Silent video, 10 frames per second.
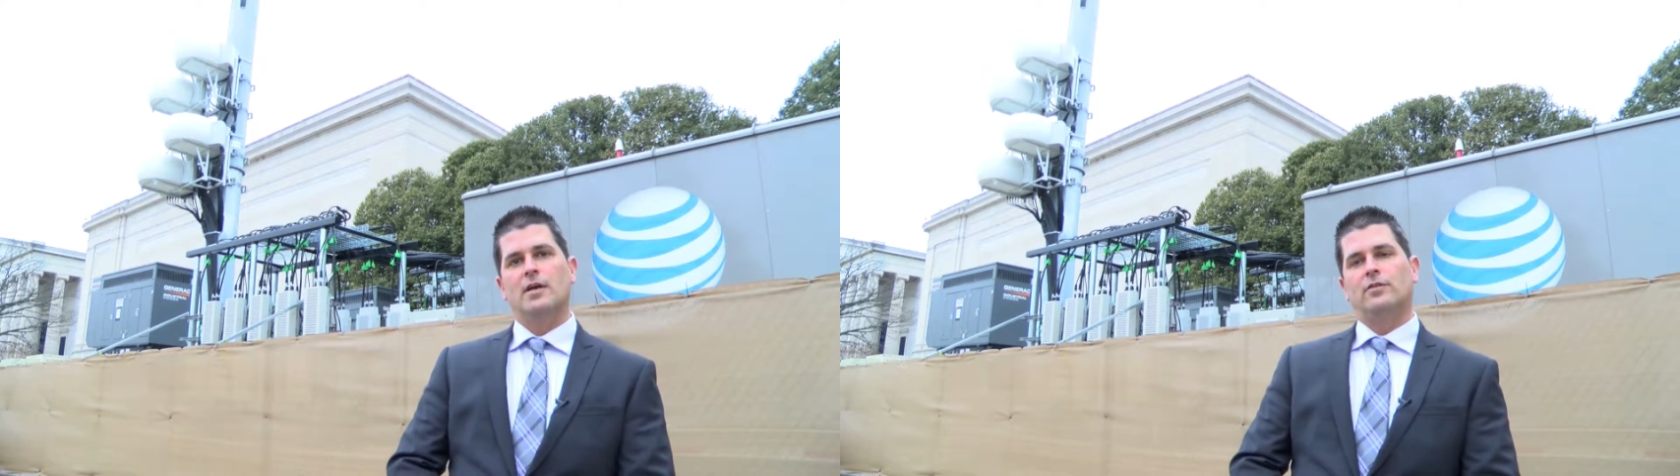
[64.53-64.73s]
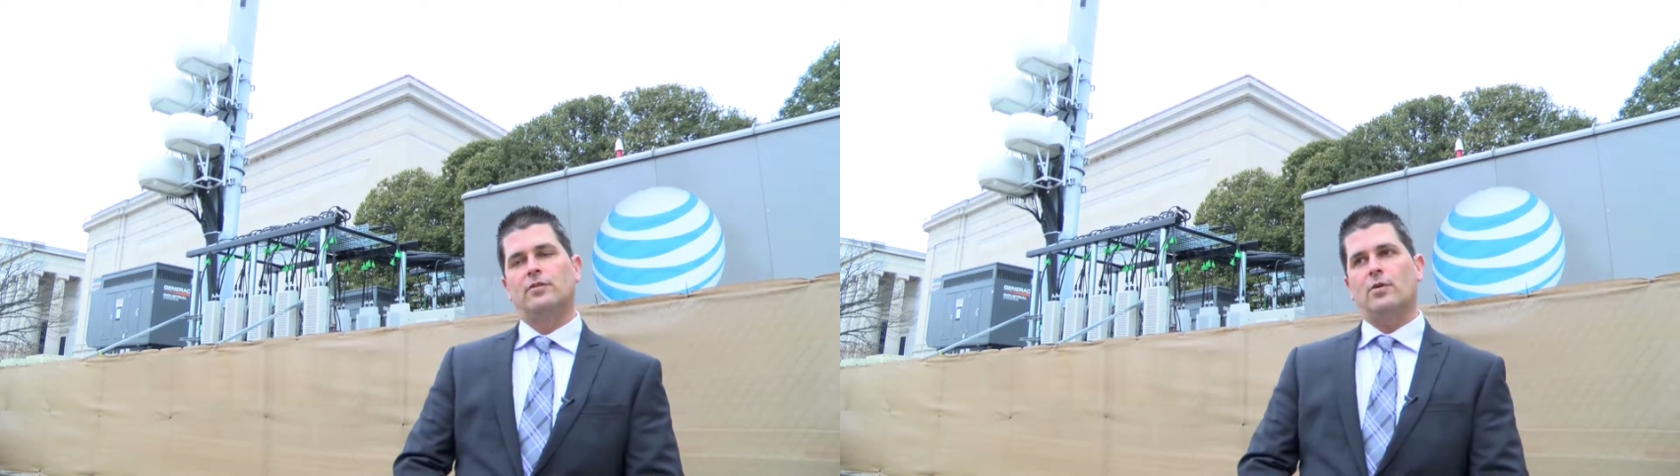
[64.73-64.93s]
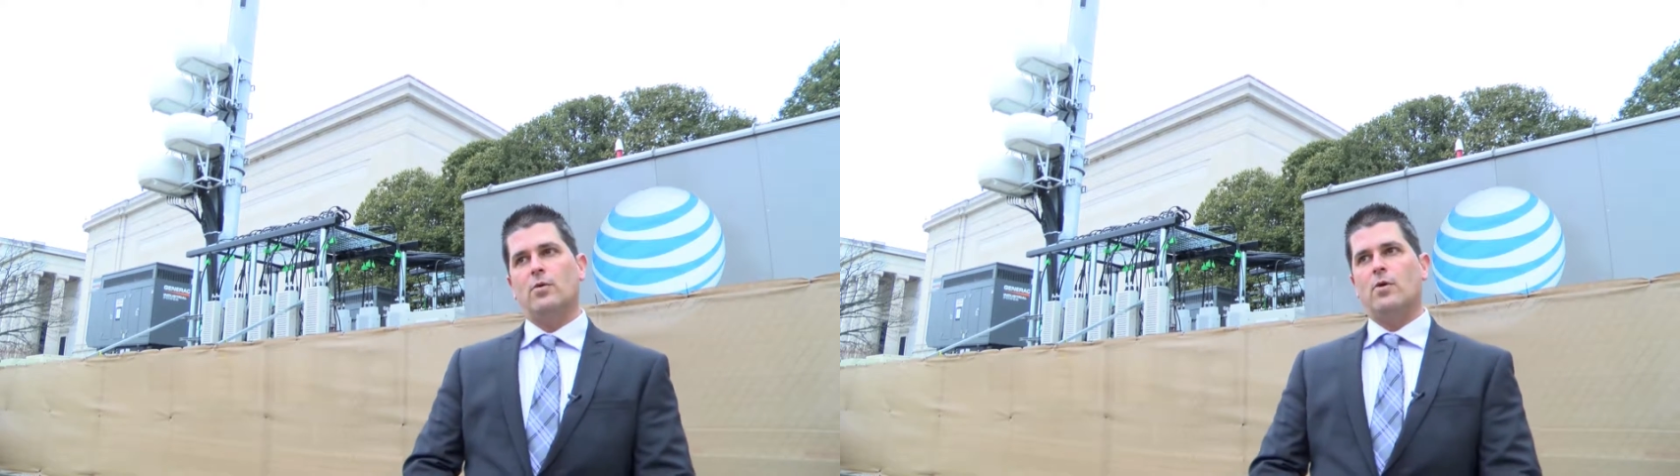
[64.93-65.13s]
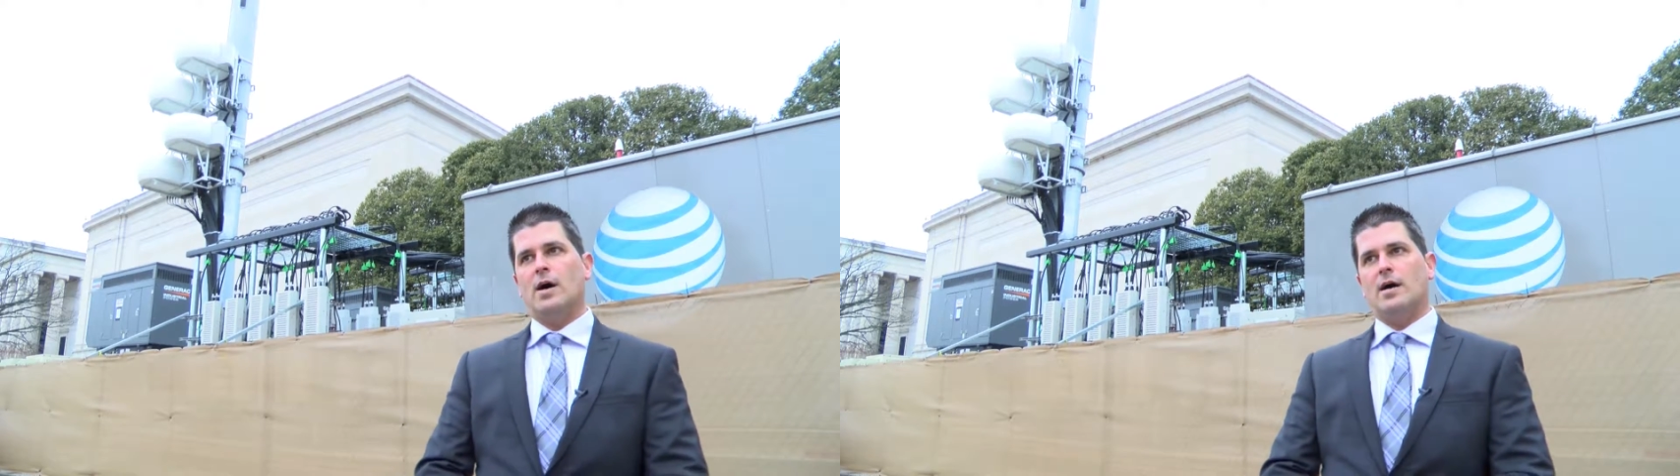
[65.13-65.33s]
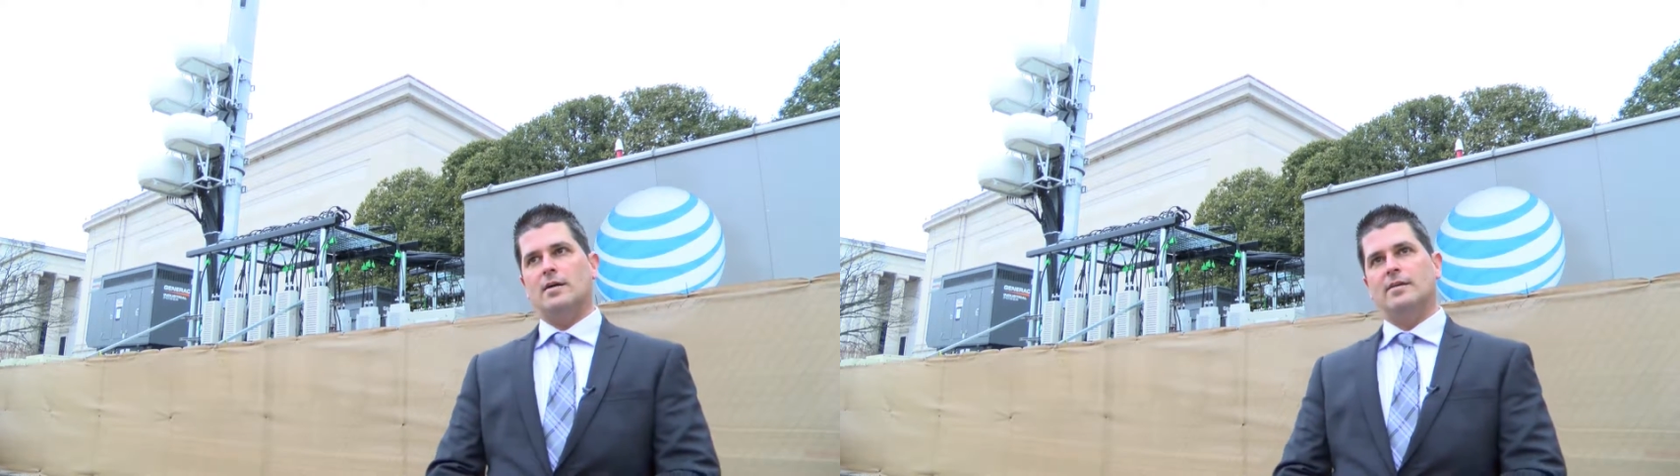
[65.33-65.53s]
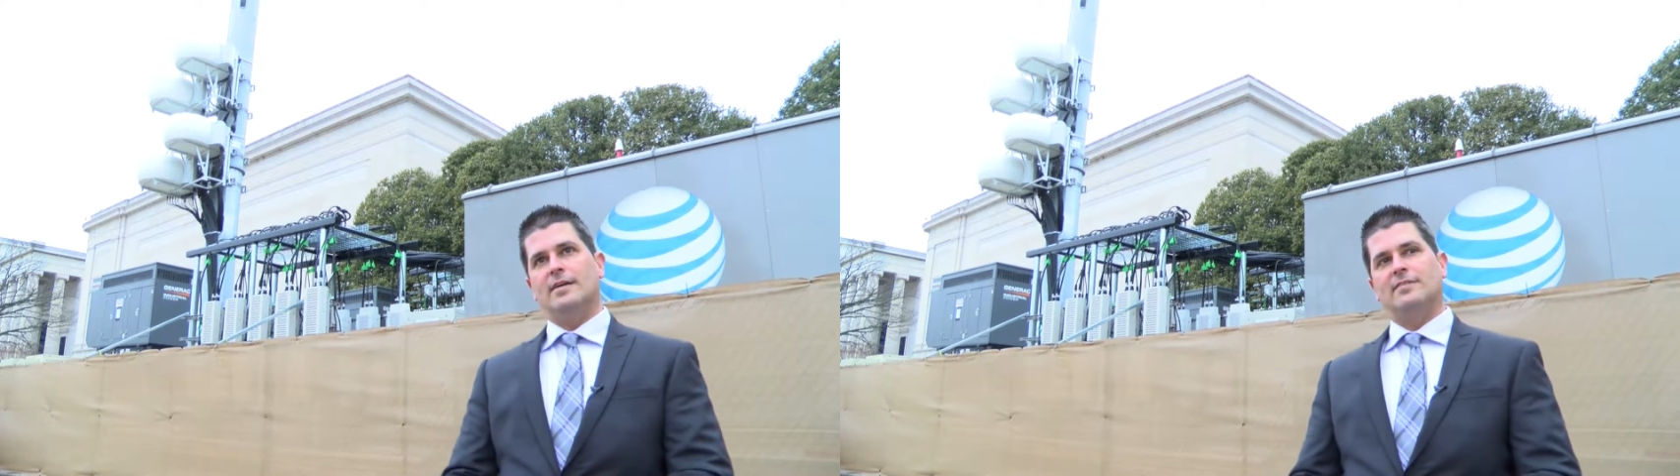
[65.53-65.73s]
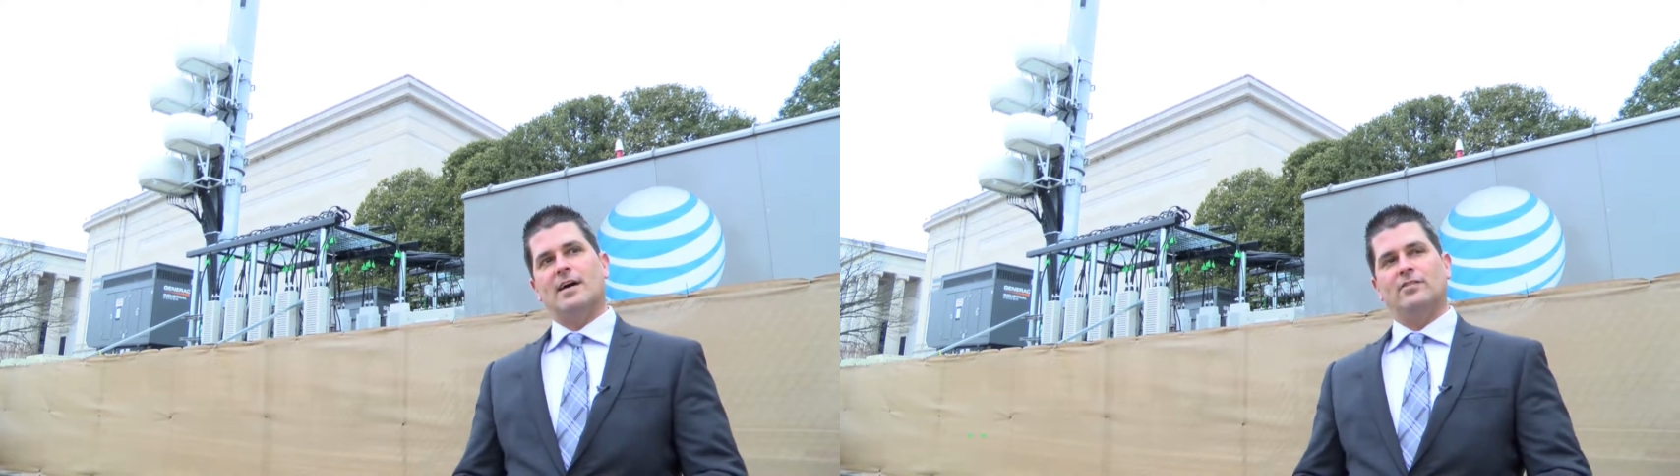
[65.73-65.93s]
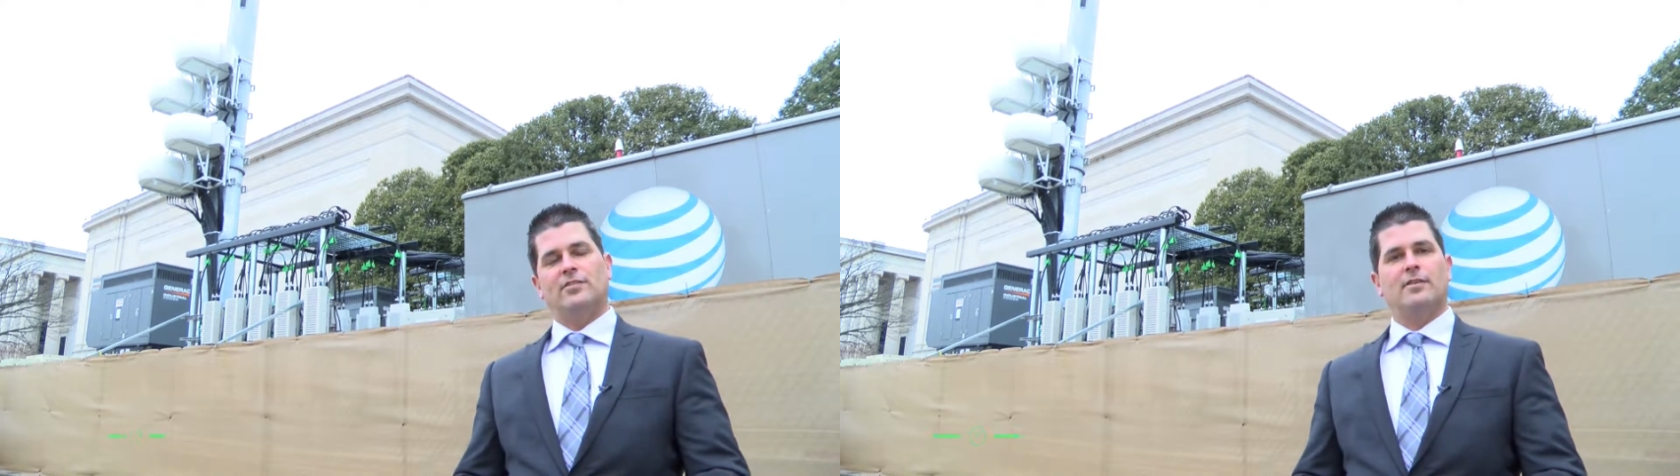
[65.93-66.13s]
So it's
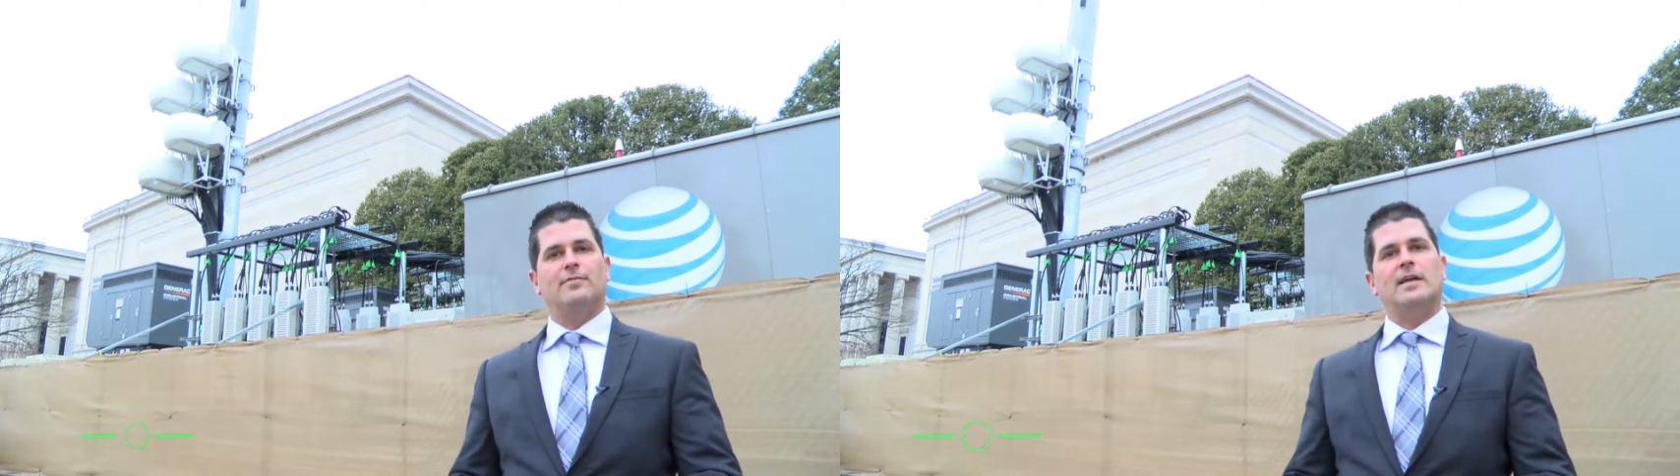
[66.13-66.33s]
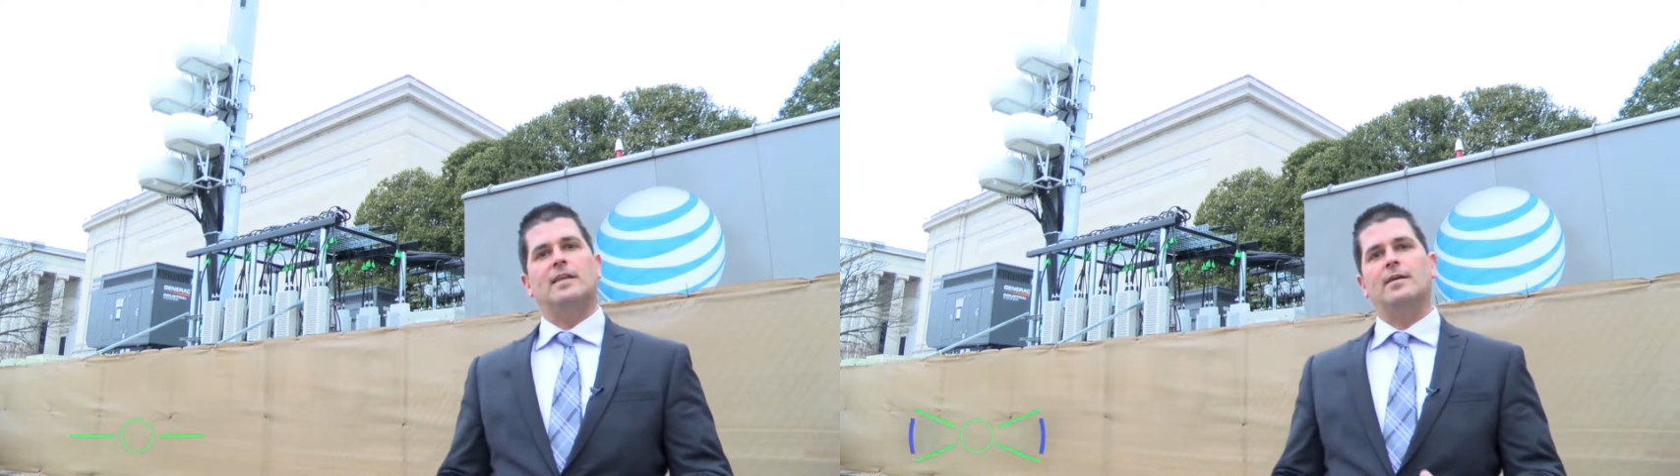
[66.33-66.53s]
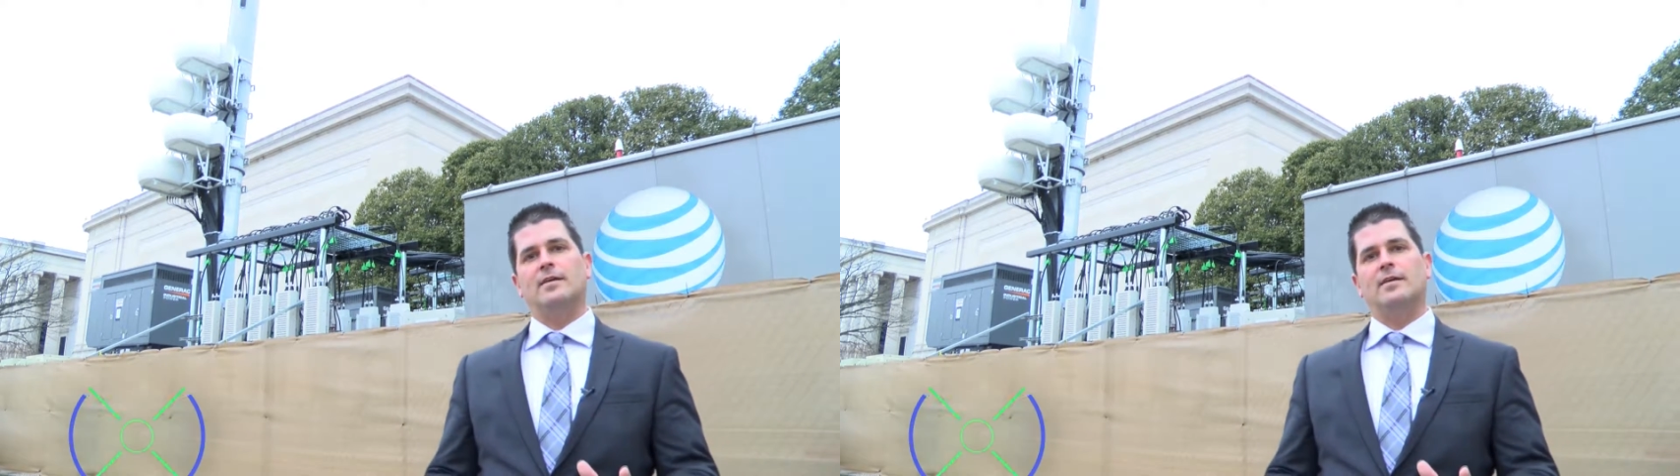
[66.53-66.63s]
not just an event that